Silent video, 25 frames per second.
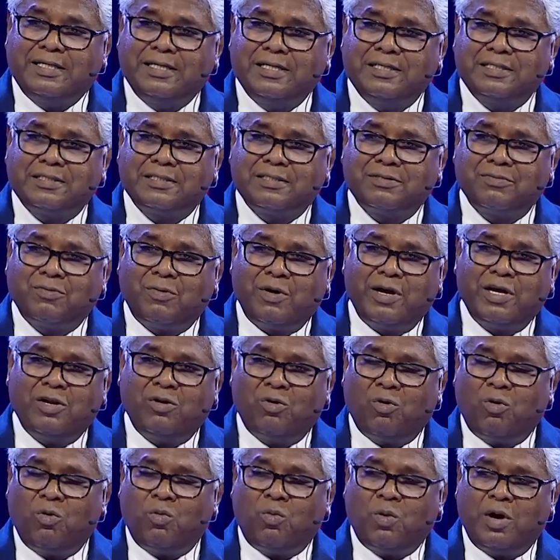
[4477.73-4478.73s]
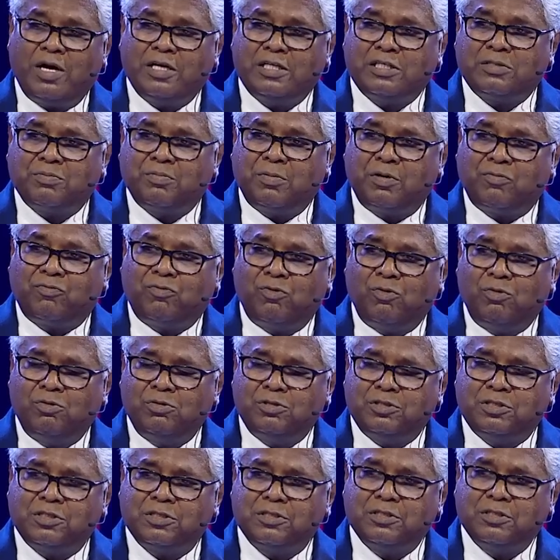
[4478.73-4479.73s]
this? Why no wise but
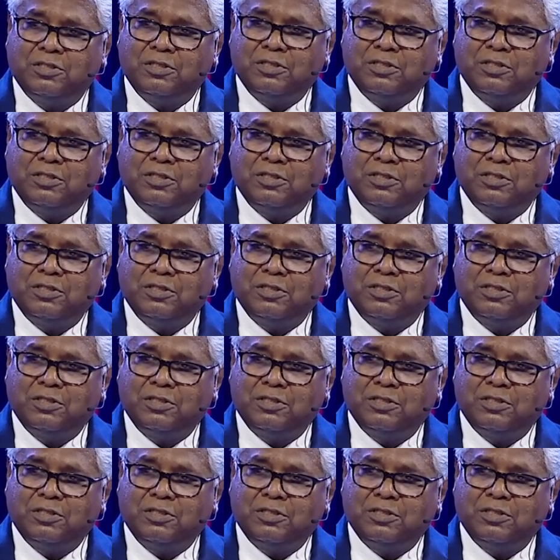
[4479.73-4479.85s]
fools?